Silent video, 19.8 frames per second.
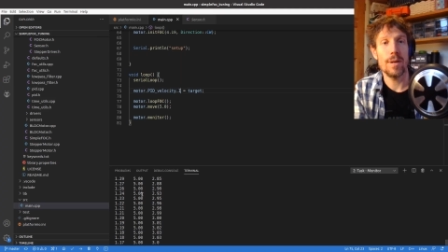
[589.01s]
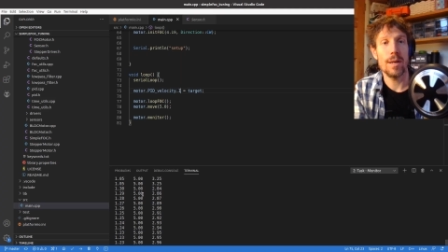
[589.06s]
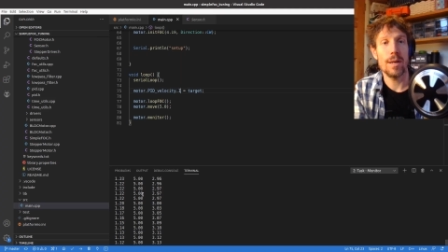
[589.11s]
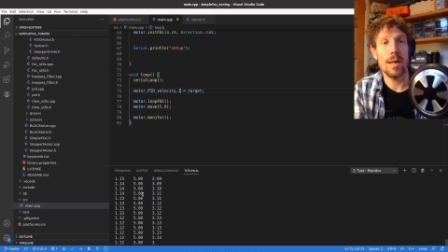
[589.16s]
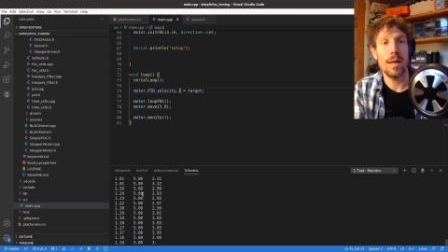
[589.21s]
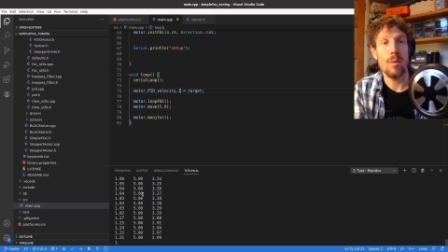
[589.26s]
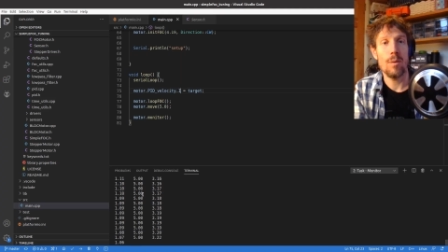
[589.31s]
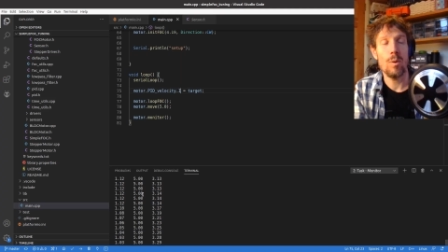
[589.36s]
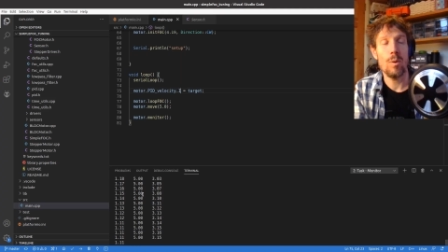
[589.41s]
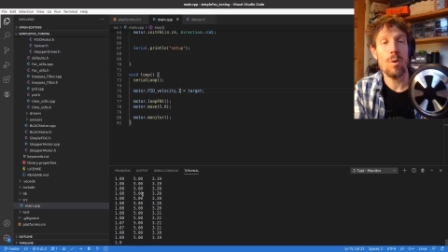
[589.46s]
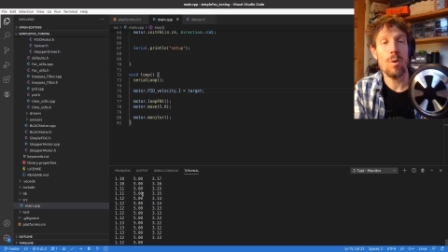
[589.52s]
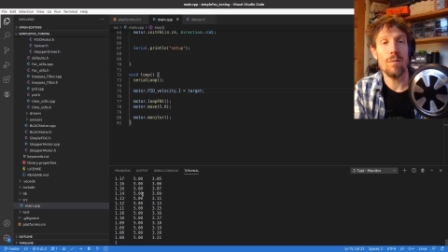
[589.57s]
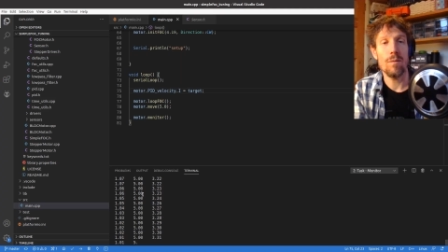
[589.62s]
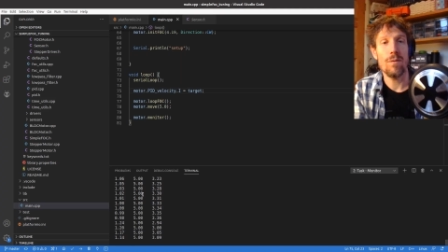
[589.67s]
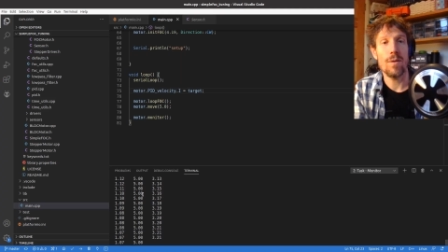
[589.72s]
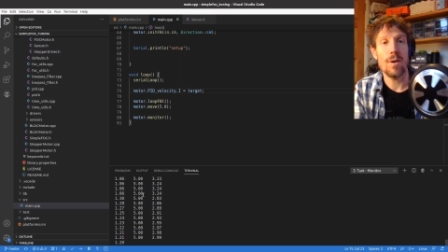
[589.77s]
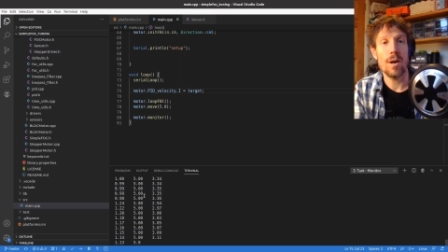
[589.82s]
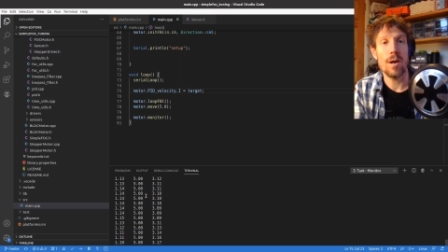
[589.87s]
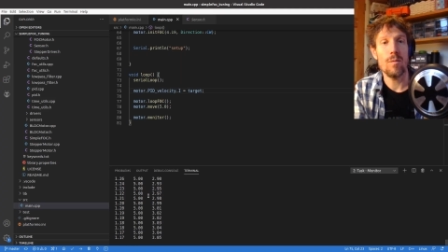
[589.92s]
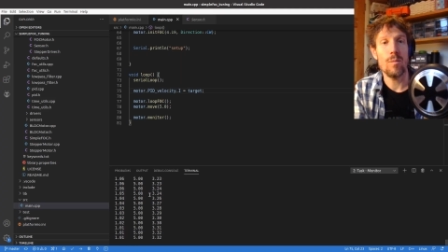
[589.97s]
Uh, we want
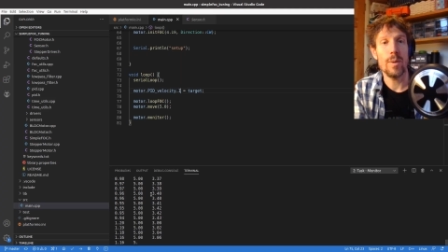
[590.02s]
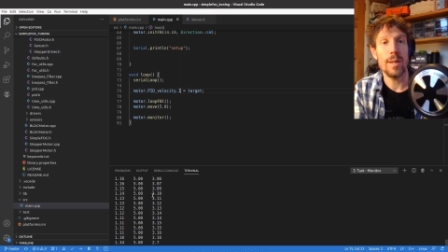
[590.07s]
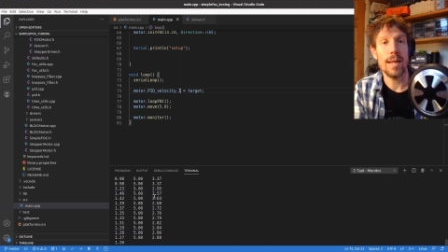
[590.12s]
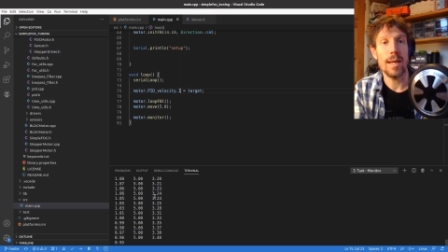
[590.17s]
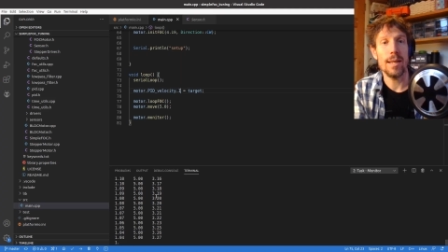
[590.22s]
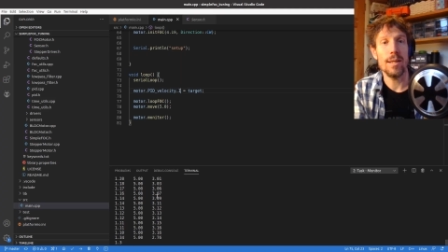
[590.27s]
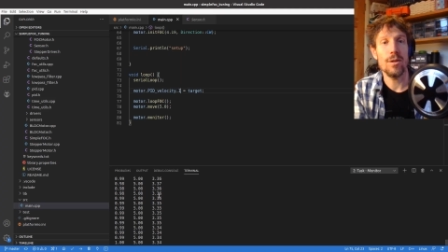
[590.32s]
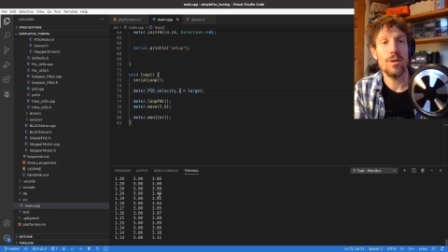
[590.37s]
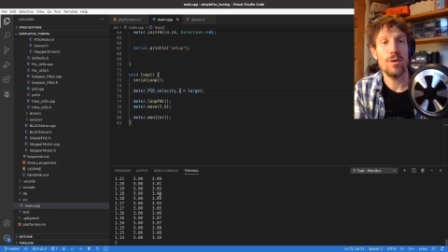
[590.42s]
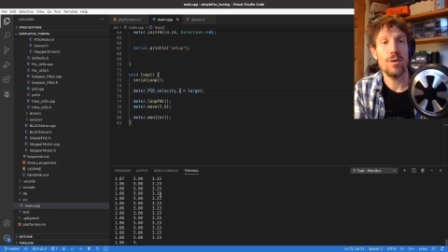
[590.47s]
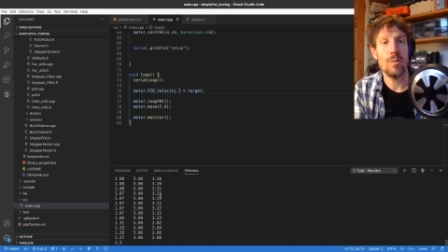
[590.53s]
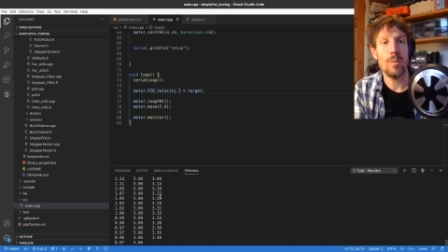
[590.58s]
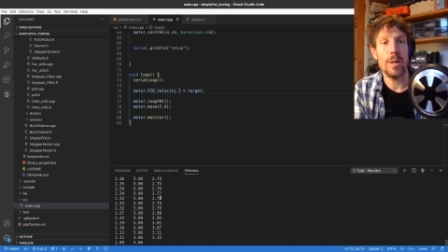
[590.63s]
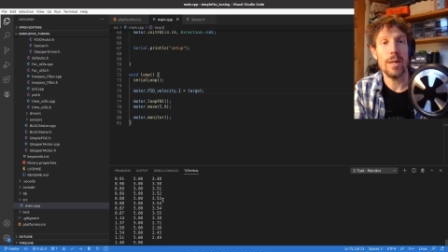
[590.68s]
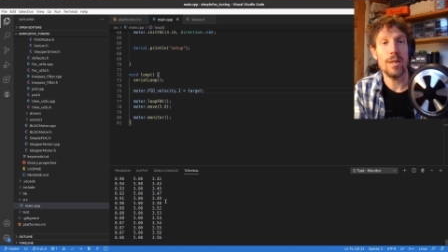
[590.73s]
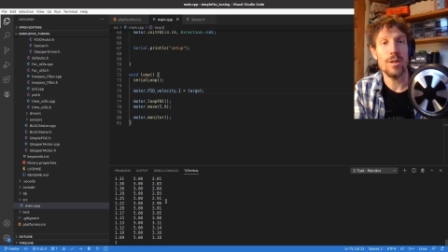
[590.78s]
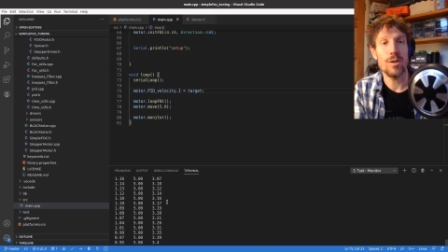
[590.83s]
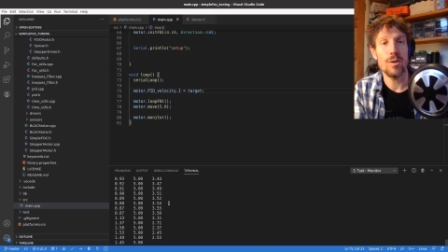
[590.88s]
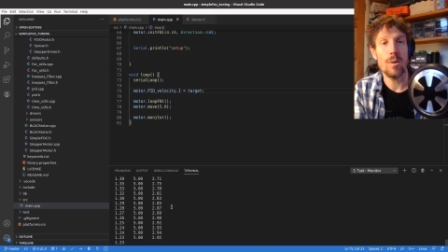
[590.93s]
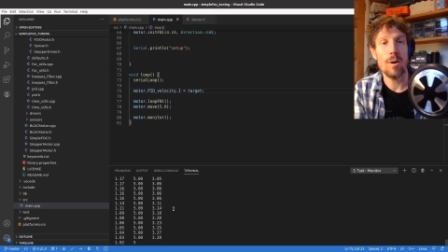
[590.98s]
5, we get in 3.
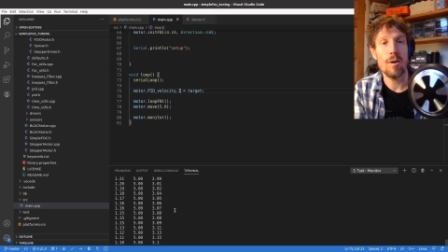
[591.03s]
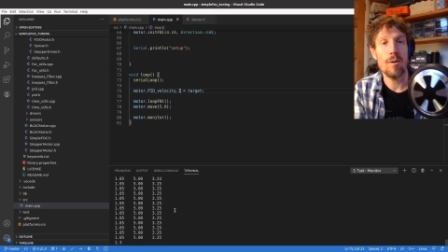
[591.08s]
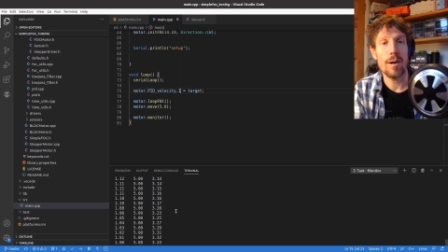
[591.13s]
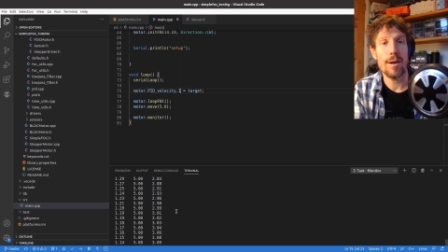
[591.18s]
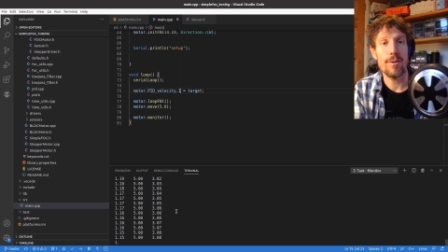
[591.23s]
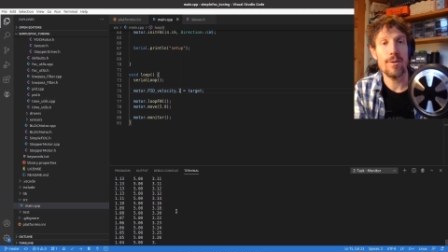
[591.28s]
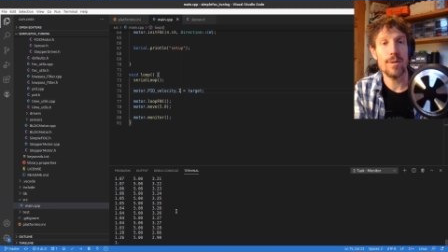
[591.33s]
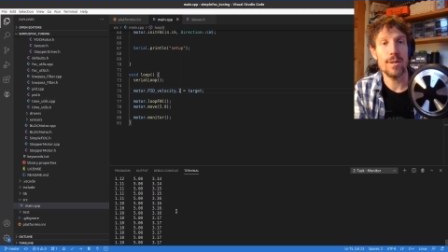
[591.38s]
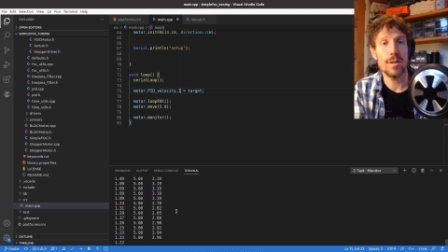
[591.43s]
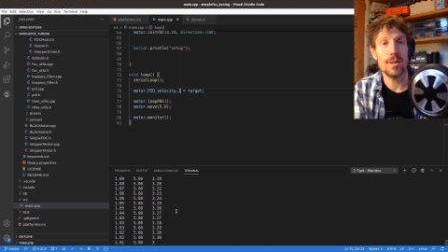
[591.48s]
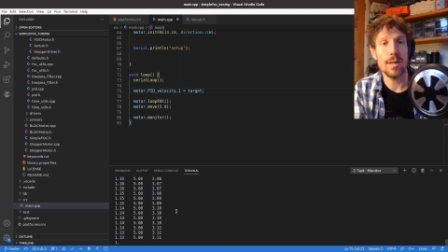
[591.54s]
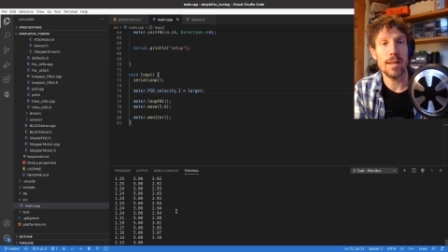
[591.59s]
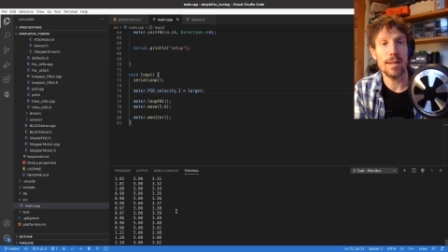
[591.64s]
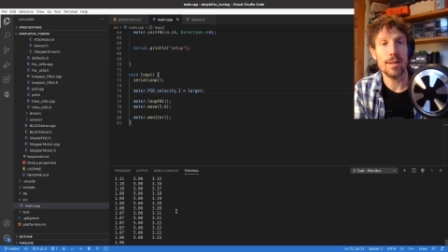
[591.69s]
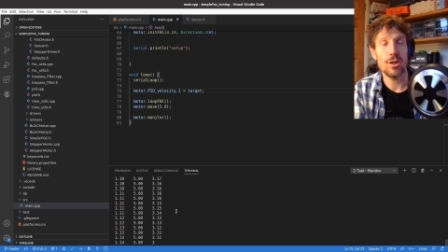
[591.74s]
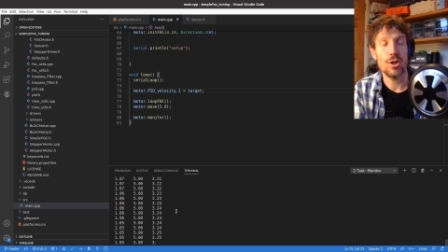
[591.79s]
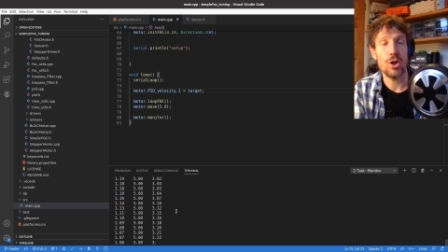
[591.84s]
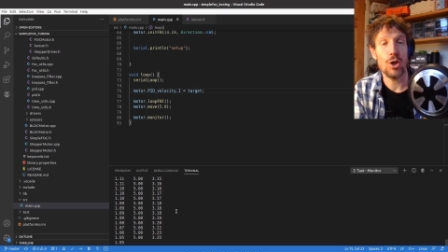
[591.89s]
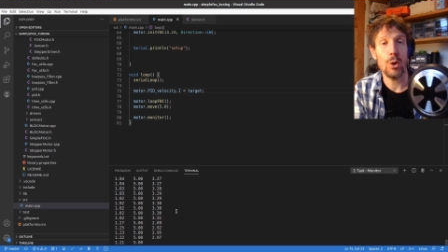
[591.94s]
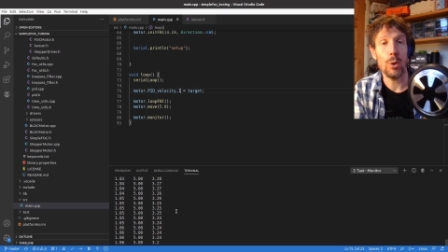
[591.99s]
So our error is like
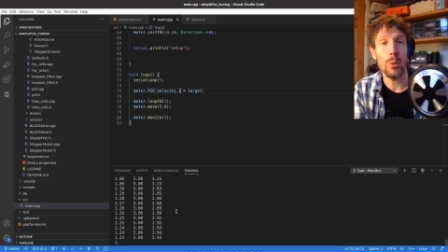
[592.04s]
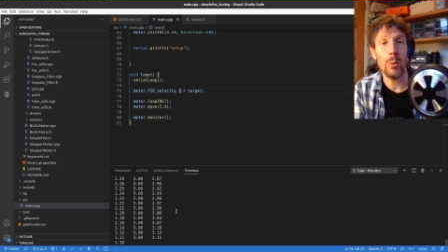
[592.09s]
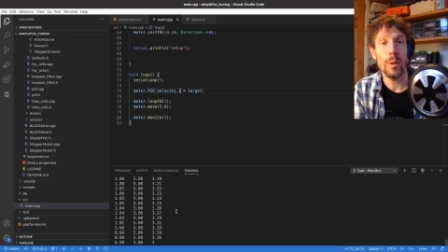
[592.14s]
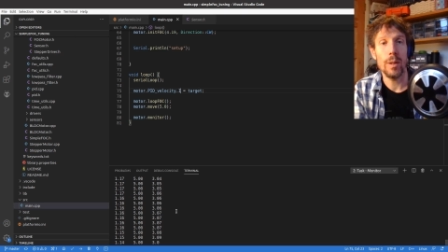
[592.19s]
2